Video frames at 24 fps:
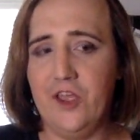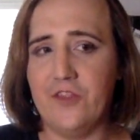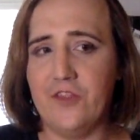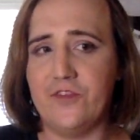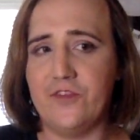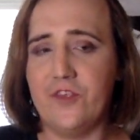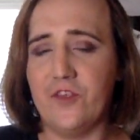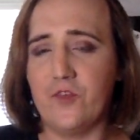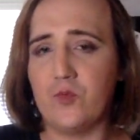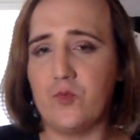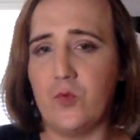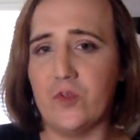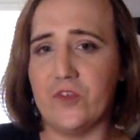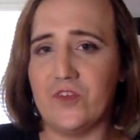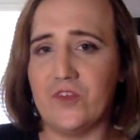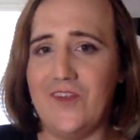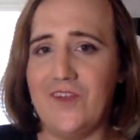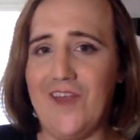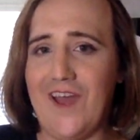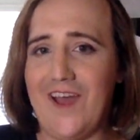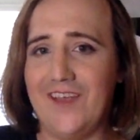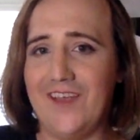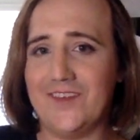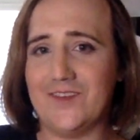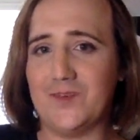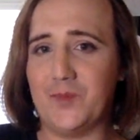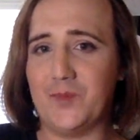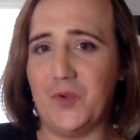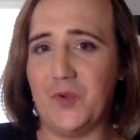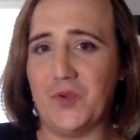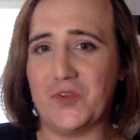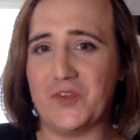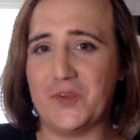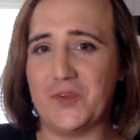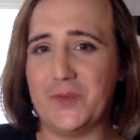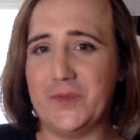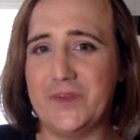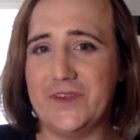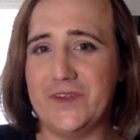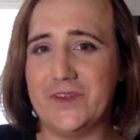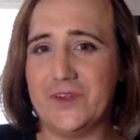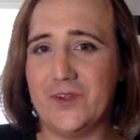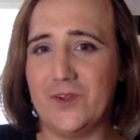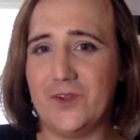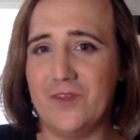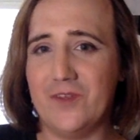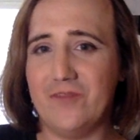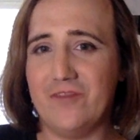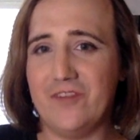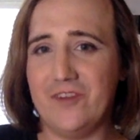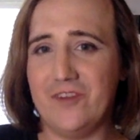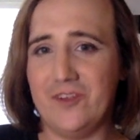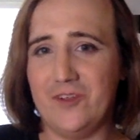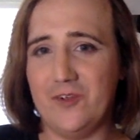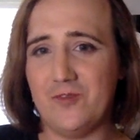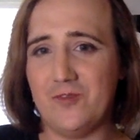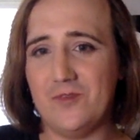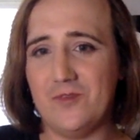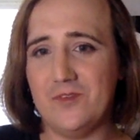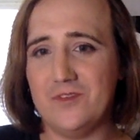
This was not supposed to be a cooking video,